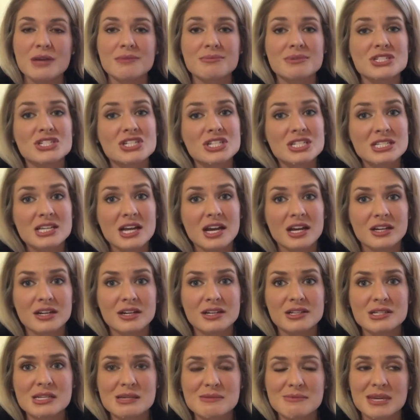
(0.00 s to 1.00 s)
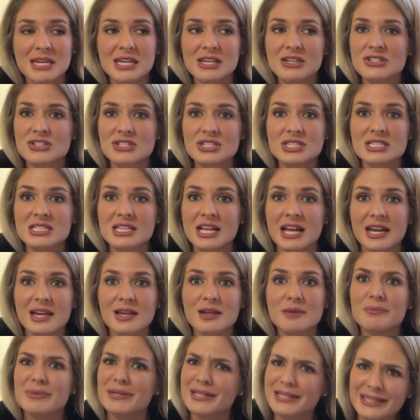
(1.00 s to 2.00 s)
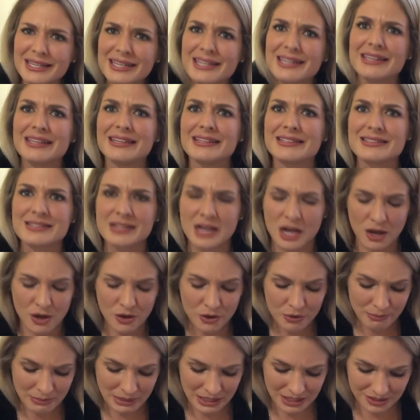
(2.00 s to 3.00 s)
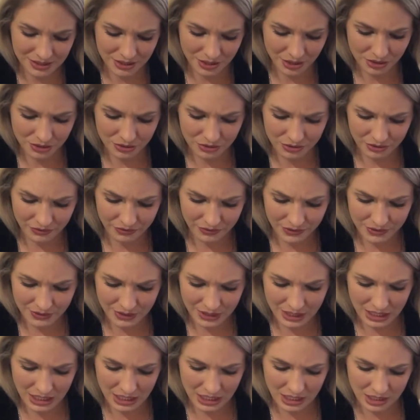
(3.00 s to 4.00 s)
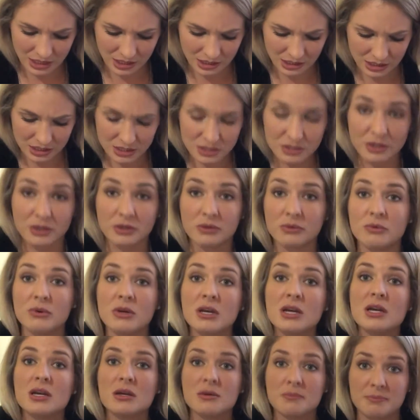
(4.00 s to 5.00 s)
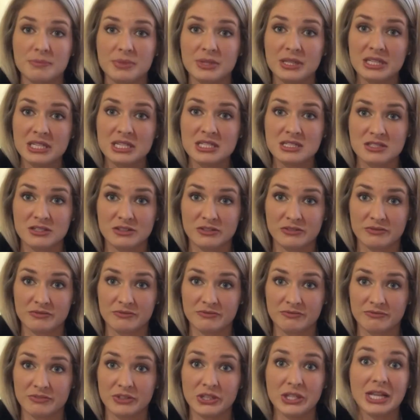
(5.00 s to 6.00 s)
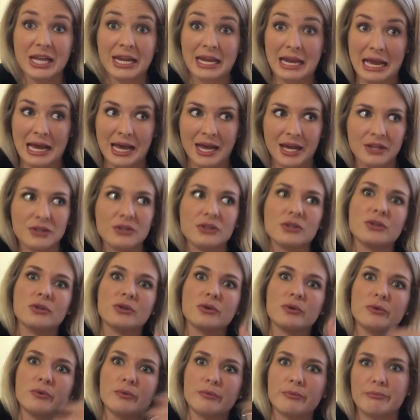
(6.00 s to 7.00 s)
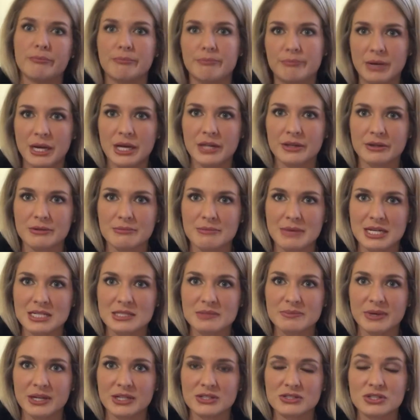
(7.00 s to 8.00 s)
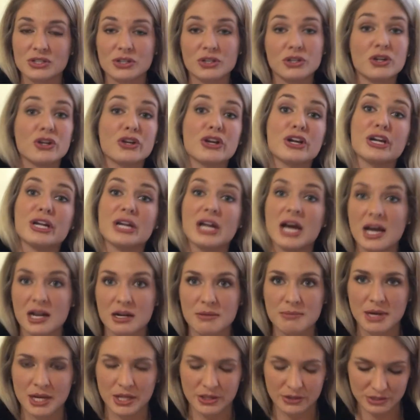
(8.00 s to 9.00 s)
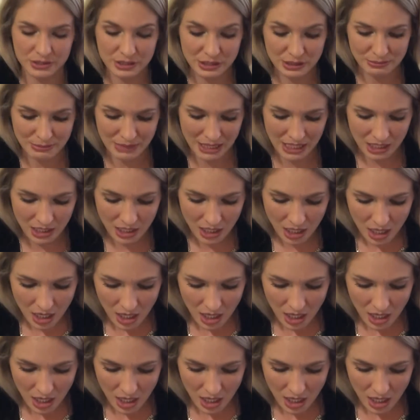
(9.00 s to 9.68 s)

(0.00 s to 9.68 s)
But she's gotten on to me, and she's like, please call me, girl, if you need anything. So please don't feel like I do bother my sponsor. You're not a bother to me.